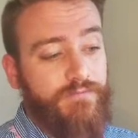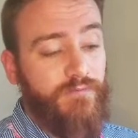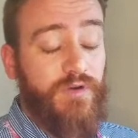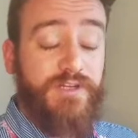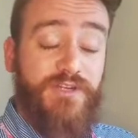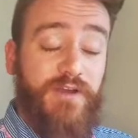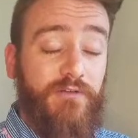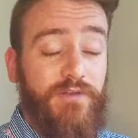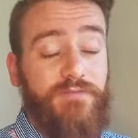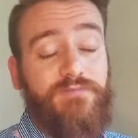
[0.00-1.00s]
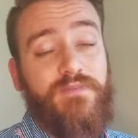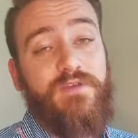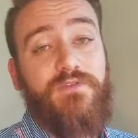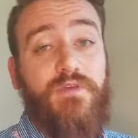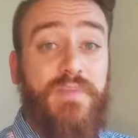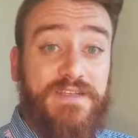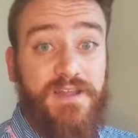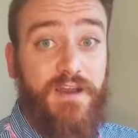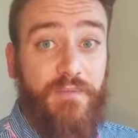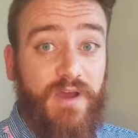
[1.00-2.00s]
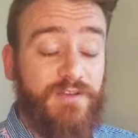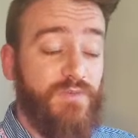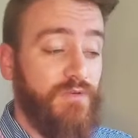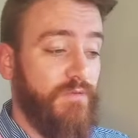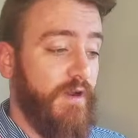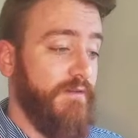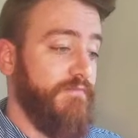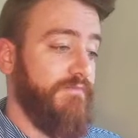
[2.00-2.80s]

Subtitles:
prediction algorithm give you the best lineup possible, right?